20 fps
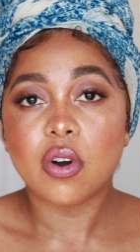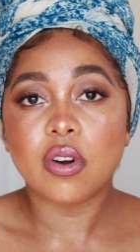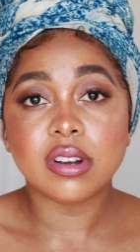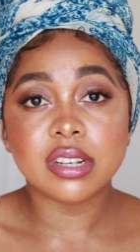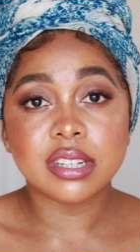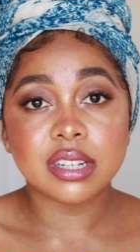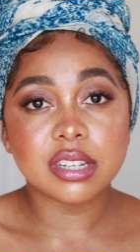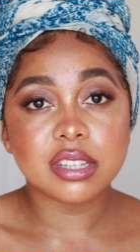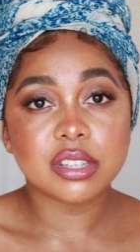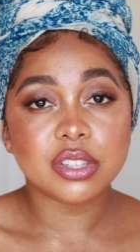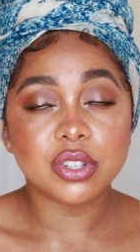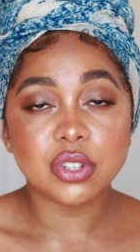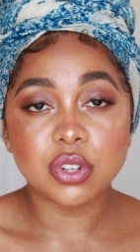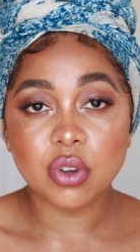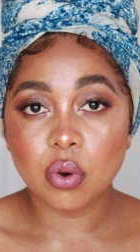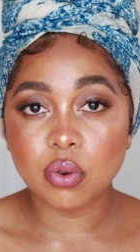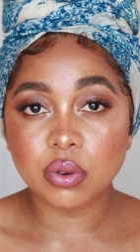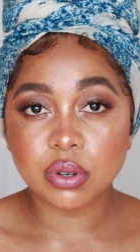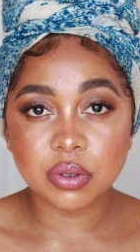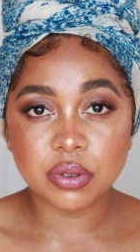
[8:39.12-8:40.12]
or just
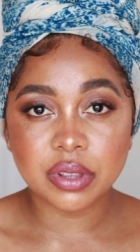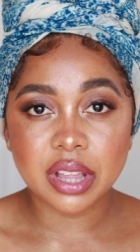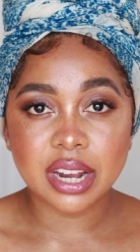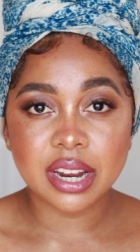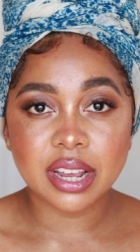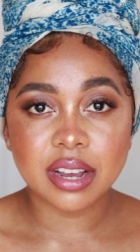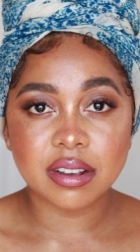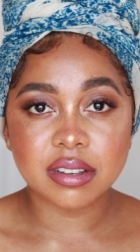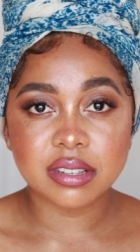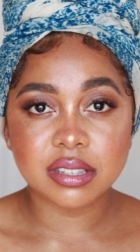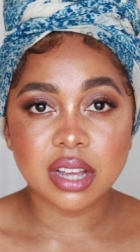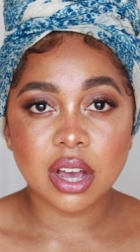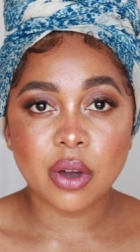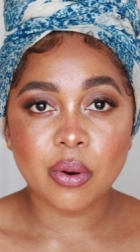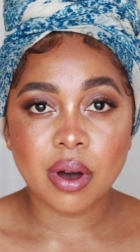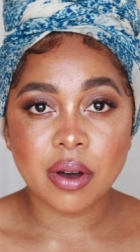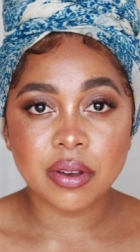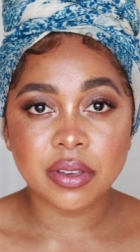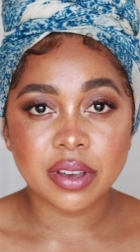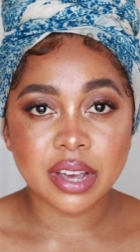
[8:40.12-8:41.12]
don't do that
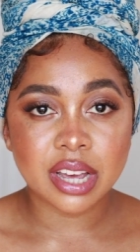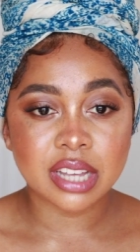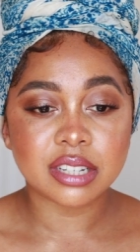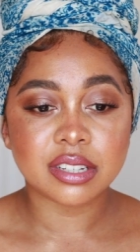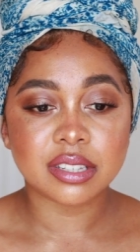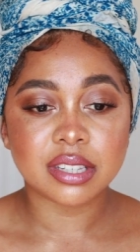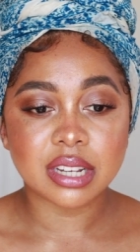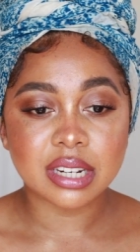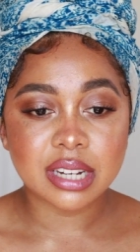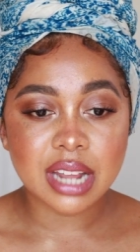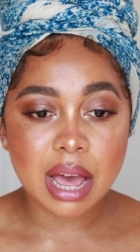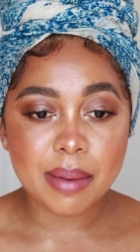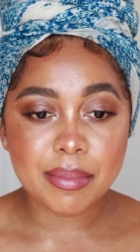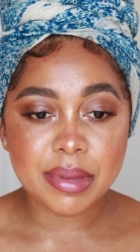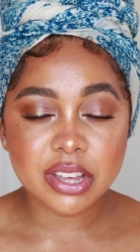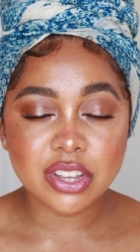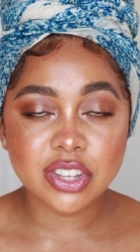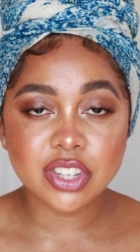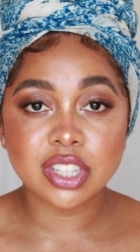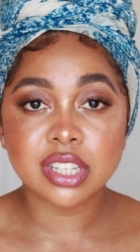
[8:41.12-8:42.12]
hairstyle while your edges are
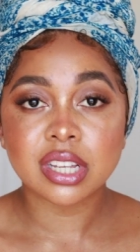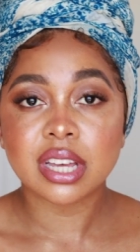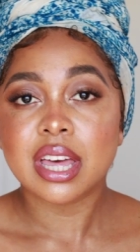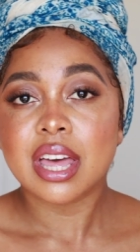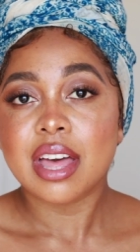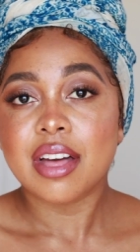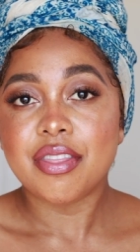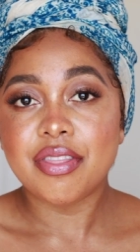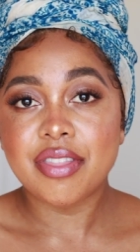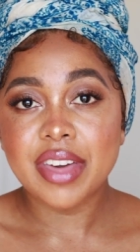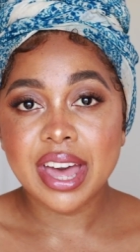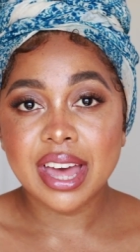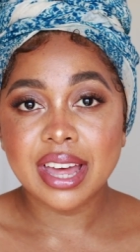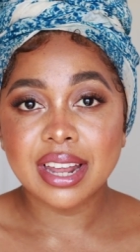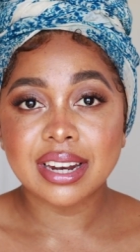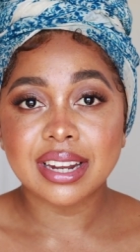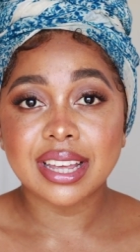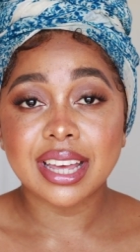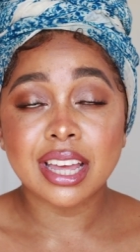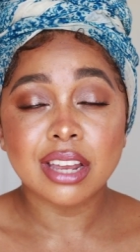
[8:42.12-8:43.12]
damaged,
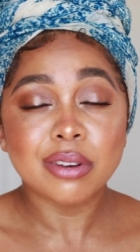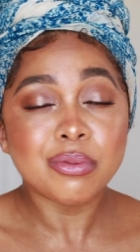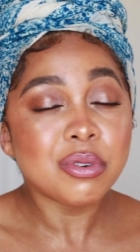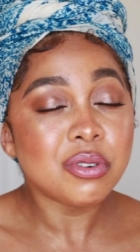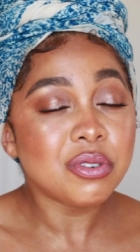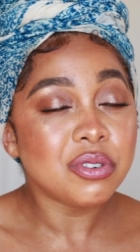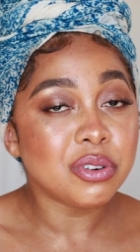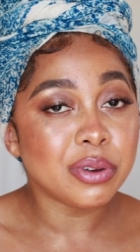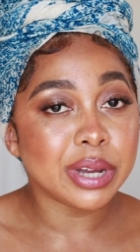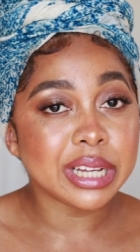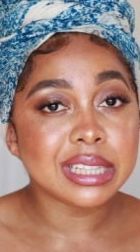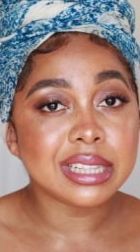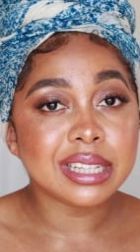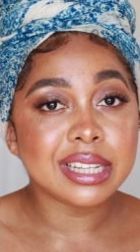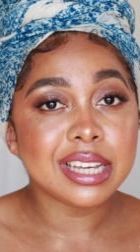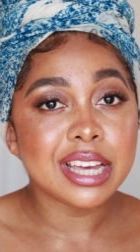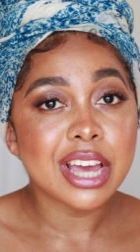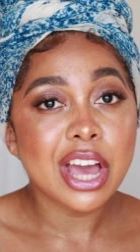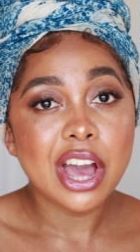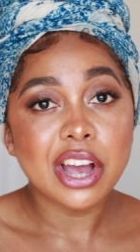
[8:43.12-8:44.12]
then it will
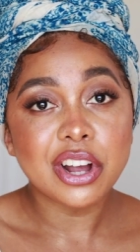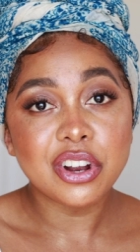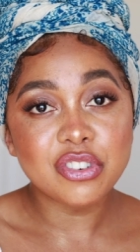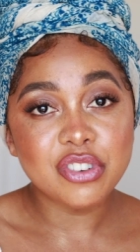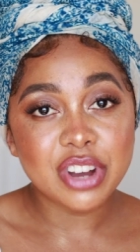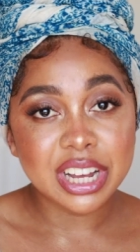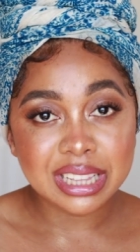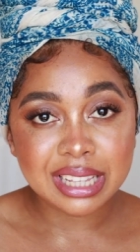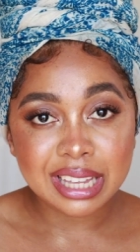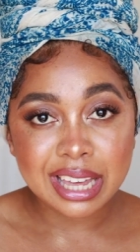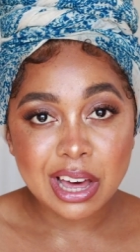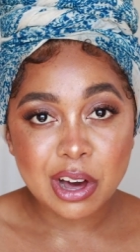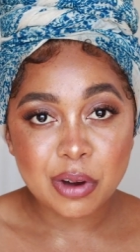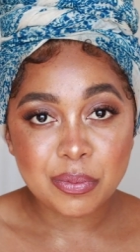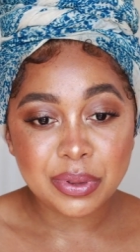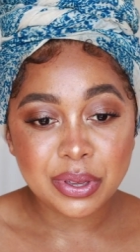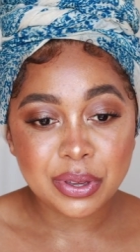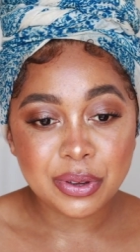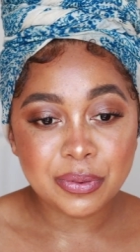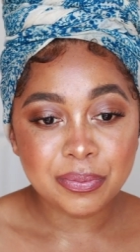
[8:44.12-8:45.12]
greatly, greatly
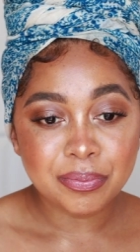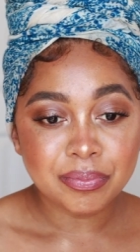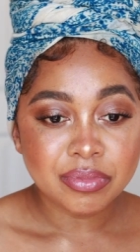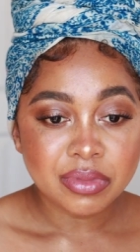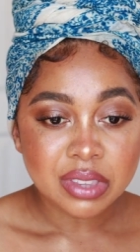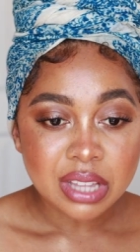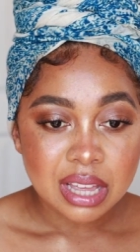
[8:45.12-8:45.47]
help you.